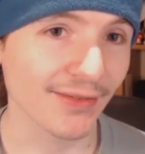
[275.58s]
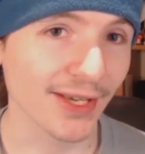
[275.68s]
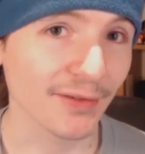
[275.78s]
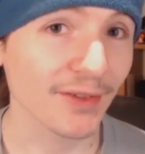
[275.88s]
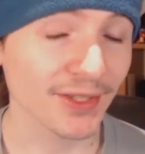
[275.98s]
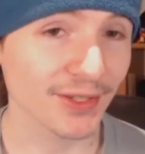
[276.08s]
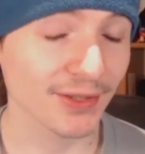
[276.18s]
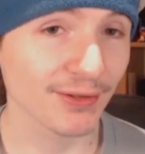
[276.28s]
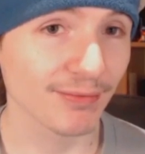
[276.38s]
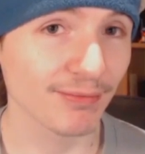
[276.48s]
If this
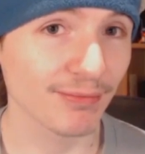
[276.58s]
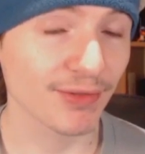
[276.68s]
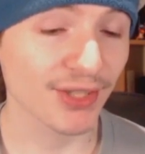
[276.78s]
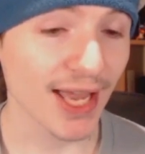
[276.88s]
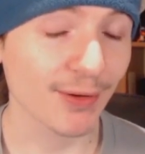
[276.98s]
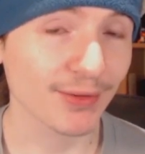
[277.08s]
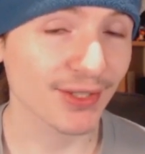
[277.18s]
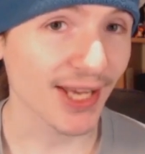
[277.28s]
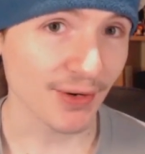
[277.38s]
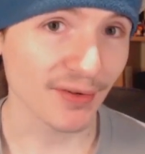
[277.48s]

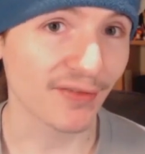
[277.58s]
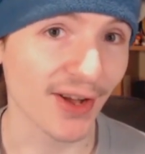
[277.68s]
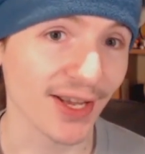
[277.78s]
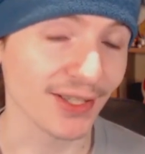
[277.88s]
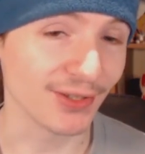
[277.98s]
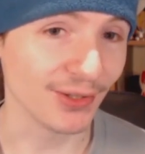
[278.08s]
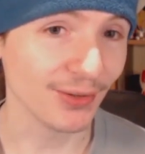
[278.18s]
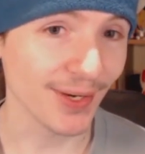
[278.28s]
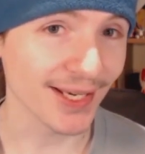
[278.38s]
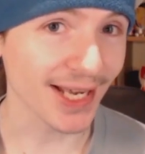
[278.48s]
sounds terrifying to
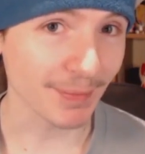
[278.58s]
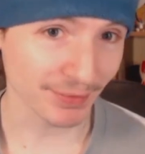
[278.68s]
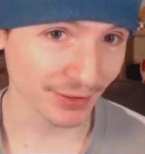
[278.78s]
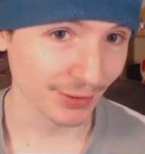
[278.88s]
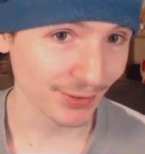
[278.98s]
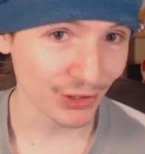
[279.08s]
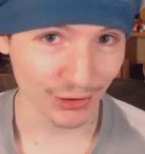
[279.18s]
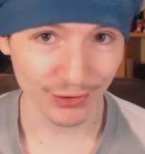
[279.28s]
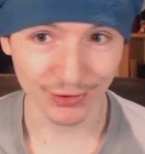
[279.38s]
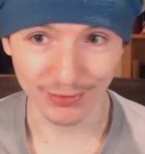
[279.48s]
you, it absolutely
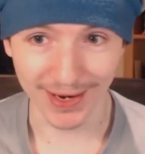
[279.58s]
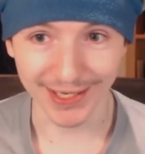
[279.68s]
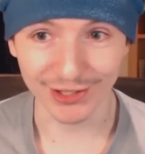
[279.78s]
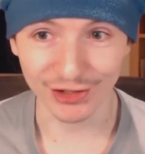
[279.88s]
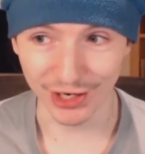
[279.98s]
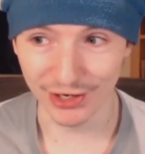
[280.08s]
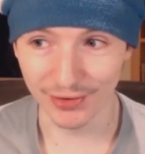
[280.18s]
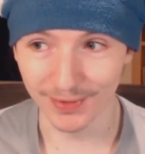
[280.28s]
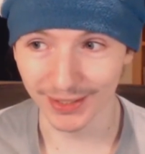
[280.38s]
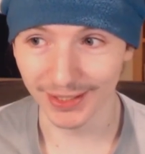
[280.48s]
should do, and it
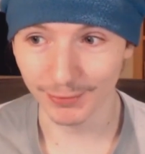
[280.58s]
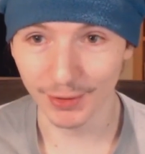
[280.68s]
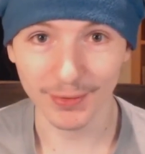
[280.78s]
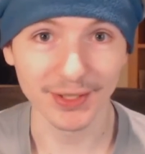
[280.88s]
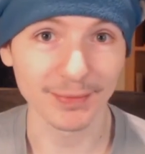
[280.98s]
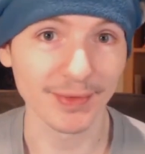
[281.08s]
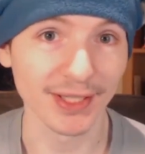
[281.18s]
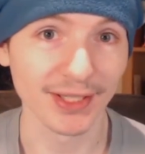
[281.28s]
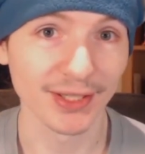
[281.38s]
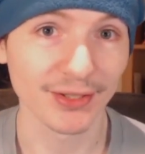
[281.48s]
genuinely worries
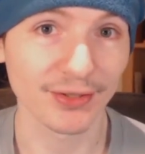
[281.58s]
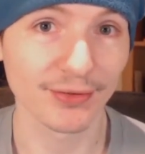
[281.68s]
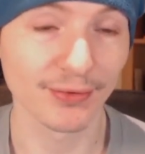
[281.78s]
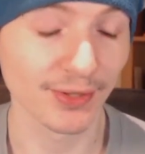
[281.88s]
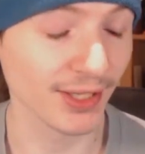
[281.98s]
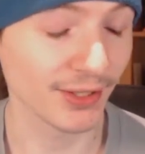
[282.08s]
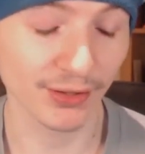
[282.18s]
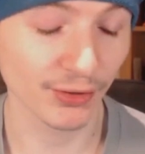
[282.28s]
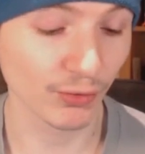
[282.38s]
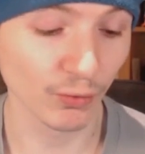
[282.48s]
me, like,
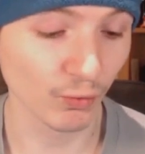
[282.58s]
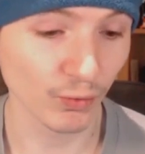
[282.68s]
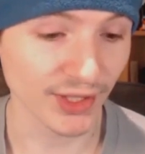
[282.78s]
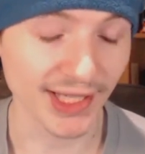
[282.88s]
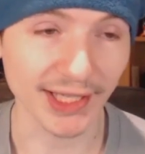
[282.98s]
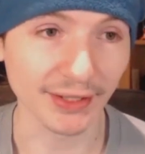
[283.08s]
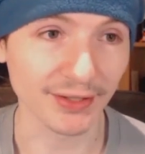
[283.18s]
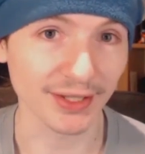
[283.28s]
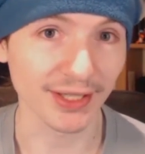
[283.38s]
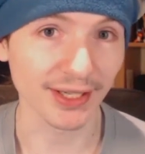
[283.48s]

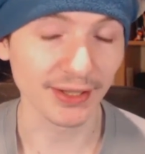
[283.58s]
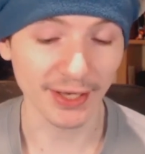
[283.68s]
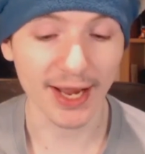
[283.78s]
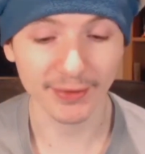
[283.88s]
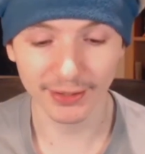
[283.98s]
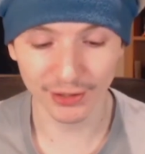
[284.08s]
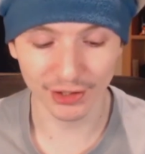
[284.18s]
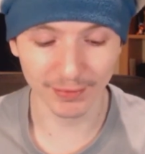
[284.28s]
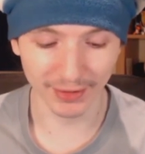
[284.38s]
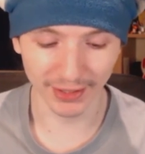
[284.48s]
ridiculously. I
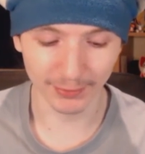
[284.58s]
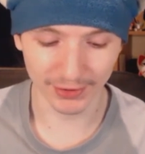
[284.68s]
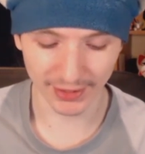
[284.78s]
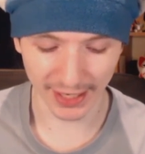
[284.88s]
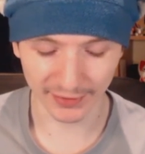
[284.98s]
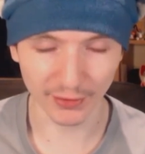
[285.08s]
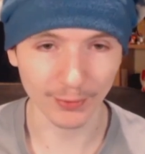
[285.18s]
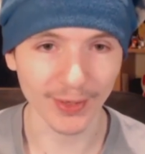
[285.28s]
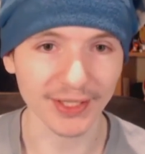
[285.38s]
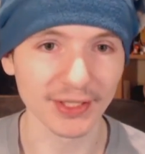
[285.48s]
legitimately was kind of
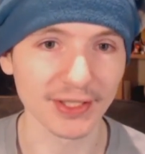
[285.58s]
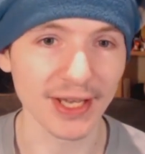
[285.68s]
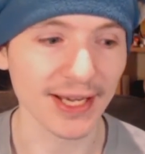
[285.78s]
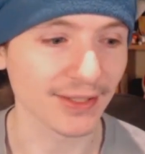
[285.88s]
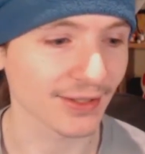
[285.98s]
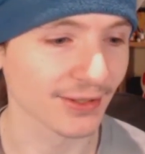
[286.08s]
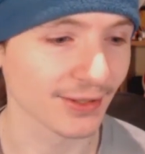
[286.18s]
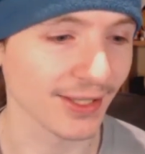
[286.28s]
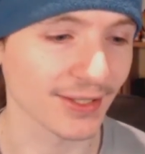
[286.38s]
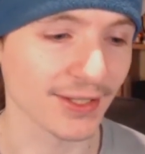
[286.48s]
awake at night
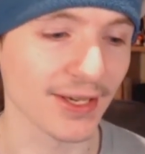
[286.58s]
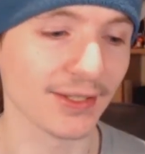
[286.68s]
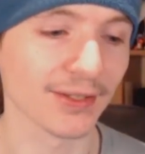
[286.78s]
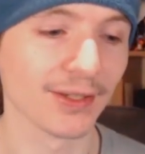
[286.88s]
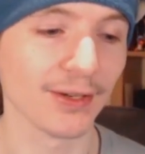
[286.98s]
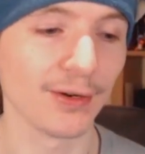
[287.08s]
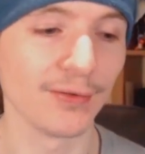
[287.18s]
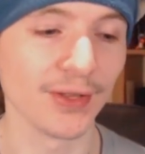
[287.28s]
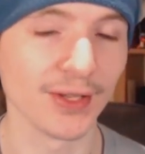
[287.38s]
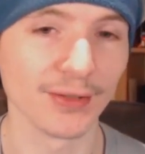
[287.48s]
last night
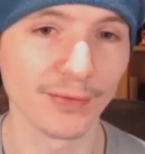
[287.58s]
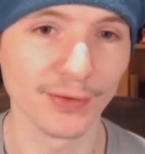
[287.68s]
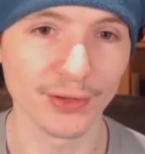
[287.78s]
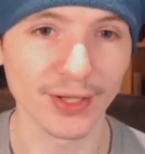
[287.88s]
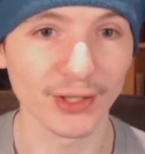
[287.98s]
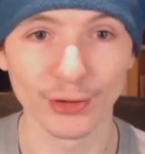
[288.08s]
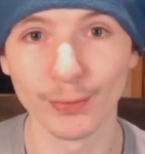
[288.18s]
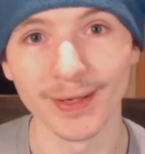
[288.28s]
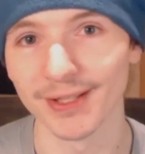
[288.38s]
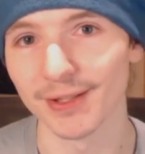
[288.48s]
over just like 2
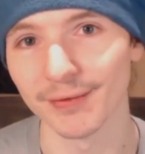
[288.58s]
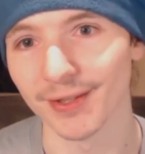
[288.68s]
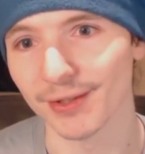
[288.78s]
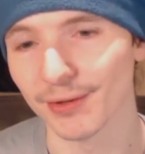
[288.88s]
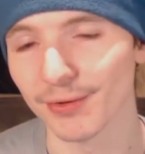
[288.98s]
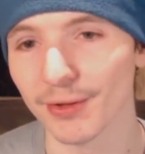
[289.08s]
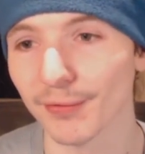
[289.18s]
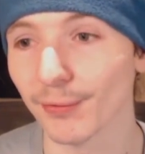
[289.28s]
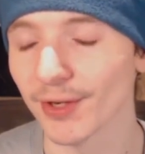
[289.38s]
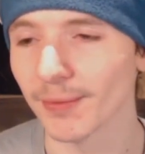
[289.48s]
pieces of these news, not the
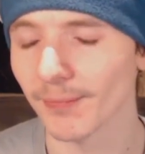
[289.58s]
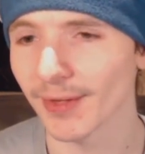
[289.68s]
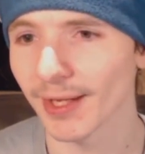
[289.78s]
3.